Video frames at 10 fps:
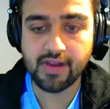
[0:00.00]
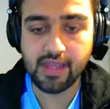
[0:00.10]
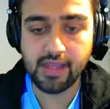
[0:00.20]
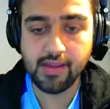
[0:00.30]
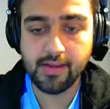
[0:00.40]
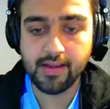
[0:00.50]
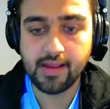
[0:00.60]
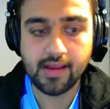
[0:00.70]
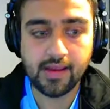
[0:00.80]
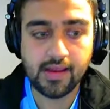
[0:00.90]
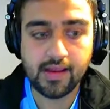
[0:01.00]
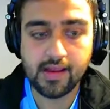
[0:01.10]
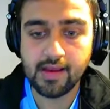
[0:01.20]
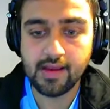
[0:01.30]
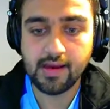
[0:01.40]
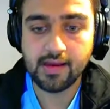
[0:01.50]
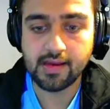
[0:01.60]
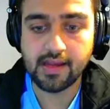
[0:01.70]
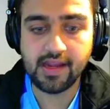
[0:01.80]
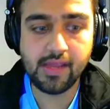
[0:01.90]
d
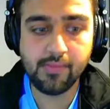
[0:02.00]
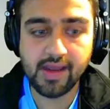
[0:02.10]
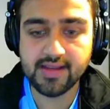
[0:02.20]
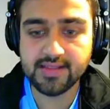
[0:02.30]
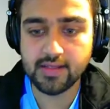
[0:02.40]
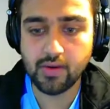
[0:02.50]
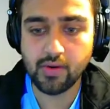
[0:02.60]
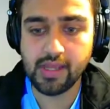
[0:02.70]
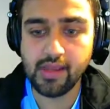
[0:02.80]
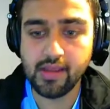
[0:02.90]
td minus od